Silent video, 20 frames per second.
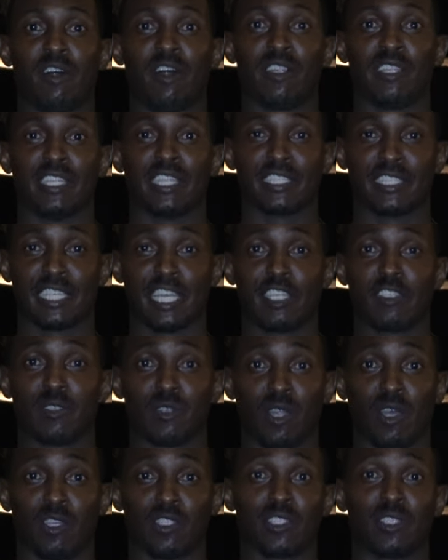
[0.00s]
on the
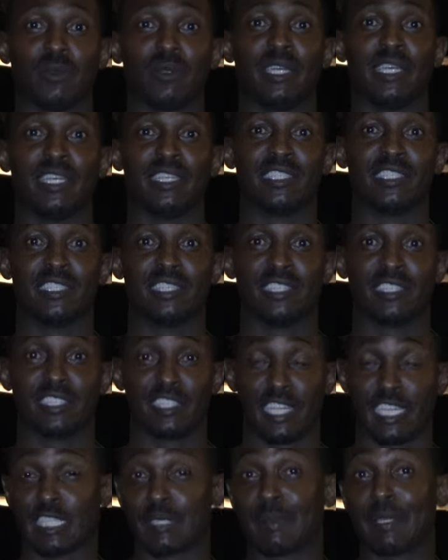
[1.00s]
schedule also is
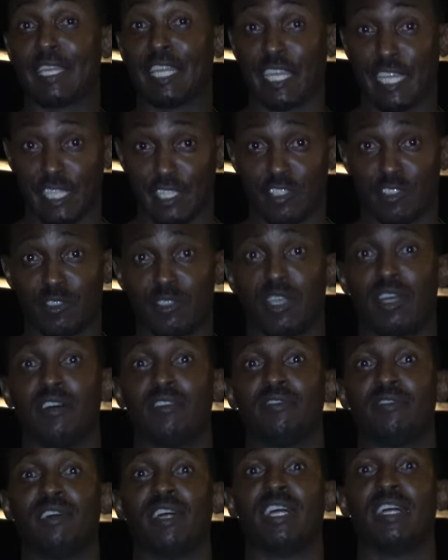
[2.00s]
to explain the history of
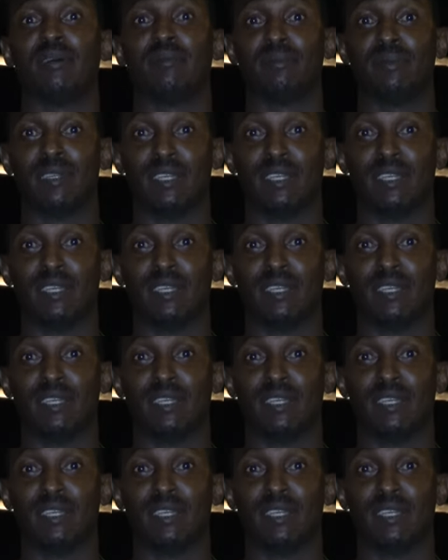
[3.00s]
uh,